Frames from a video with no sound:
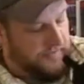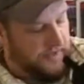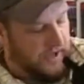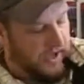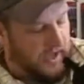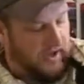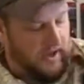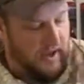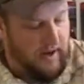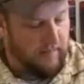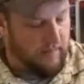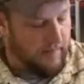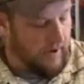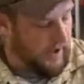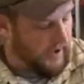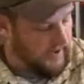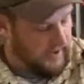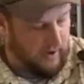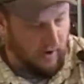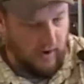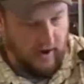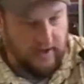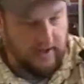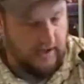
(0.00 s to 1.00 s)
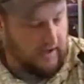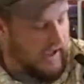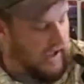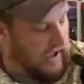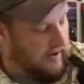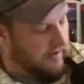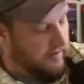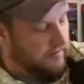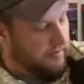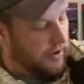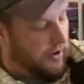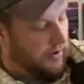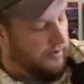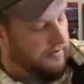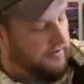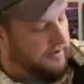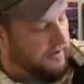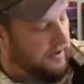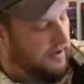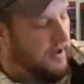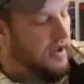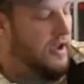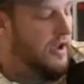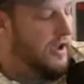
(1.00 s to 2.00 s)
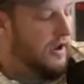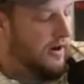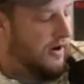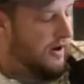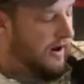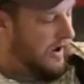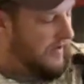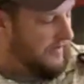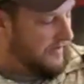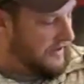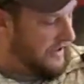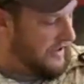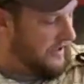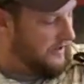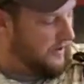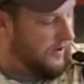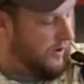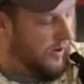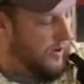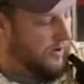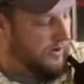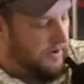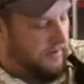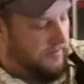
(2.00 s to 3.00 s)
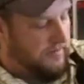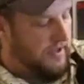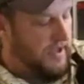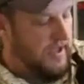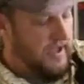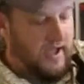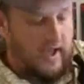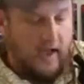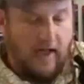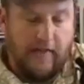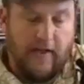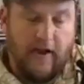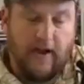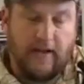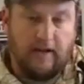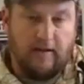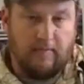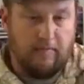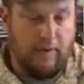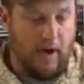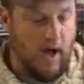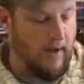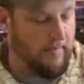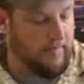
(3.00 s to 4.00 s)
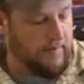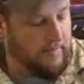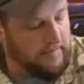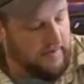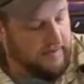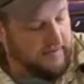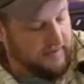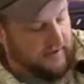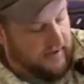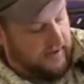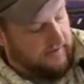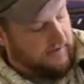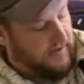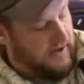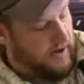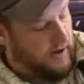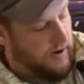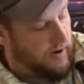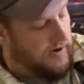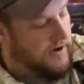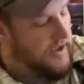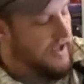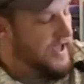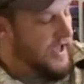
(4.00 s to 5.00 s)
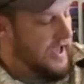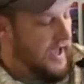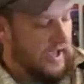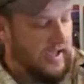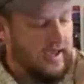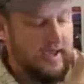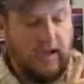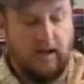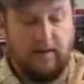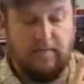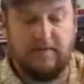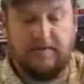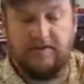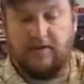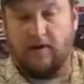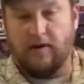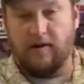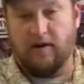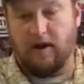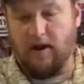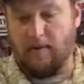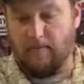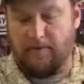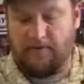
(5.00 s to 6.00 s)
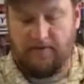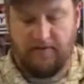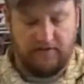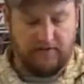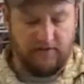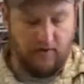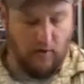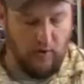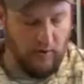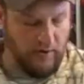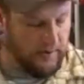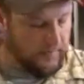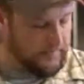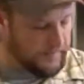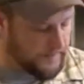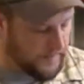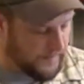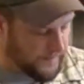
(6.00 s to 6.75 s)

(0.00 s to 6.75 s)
and then, you know, I can have him posted or have his handler holding him, and then I can pop him the sleeve here and get him started up in the shoulder.